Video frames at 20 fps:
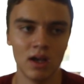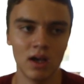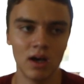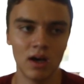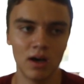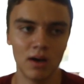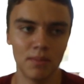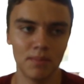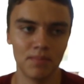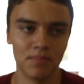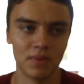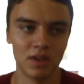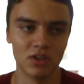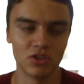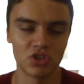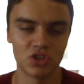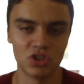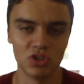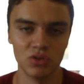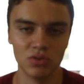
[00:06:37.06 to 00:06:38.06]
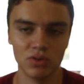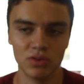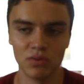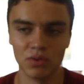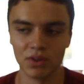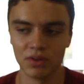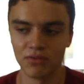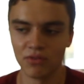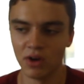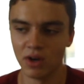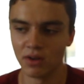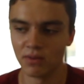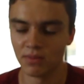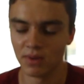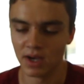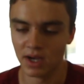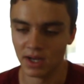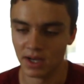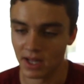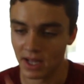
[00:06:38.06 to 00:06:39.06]
a shoot with a friend of
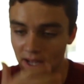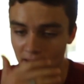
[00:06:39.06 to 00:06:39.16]
mine,